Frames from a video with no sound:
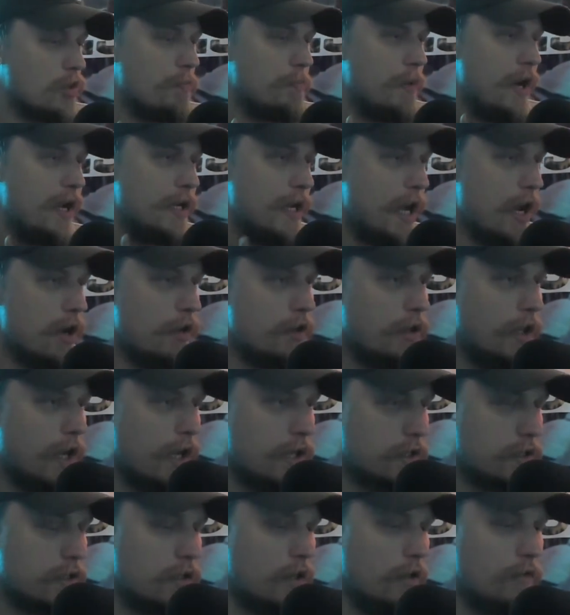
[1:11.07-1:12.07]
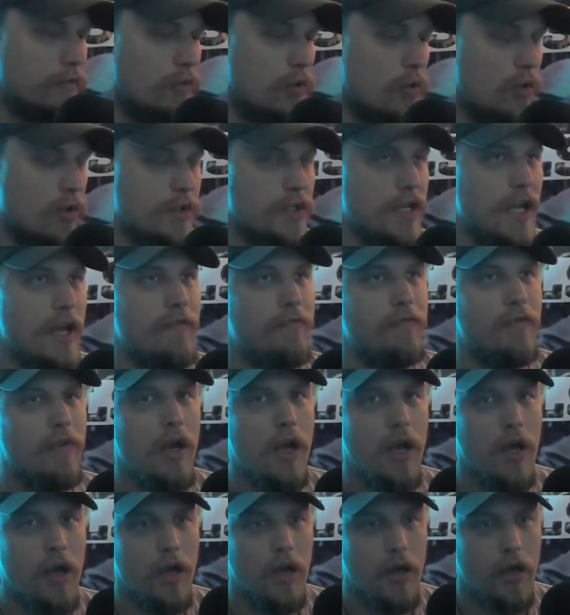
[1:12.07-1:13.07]
by now, you guys, of course, have
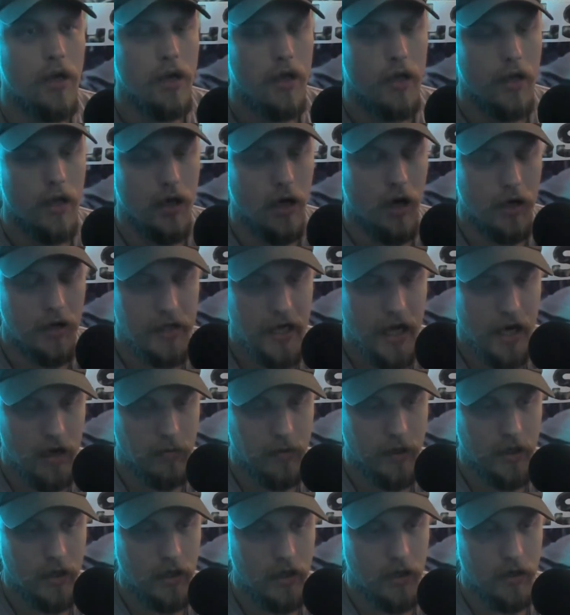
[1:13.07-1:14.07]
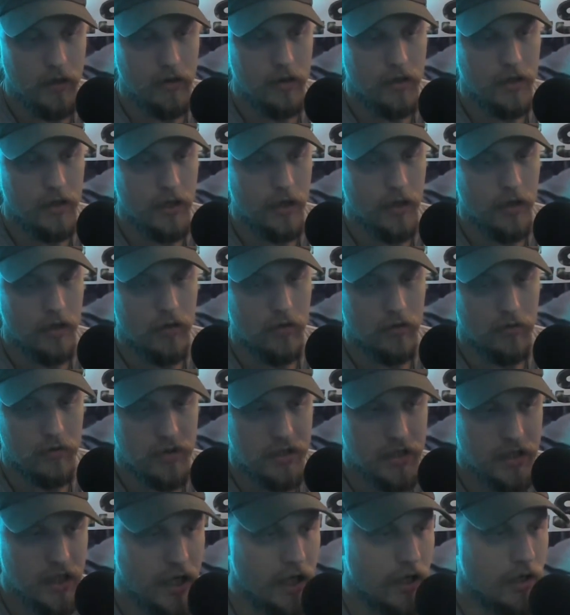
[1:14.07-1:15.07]
undoubtedly,
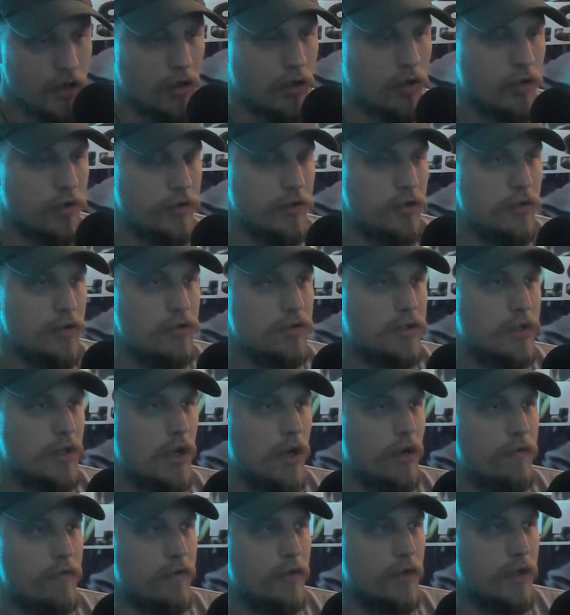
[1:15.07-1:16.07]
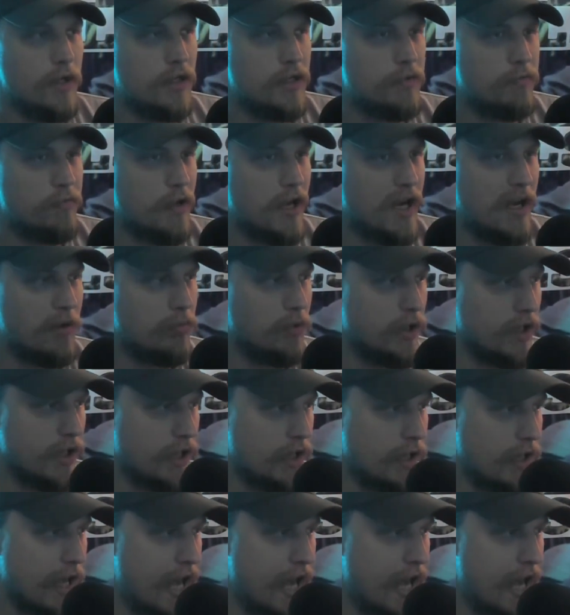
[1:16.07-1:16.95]
seen all the news coverage, probably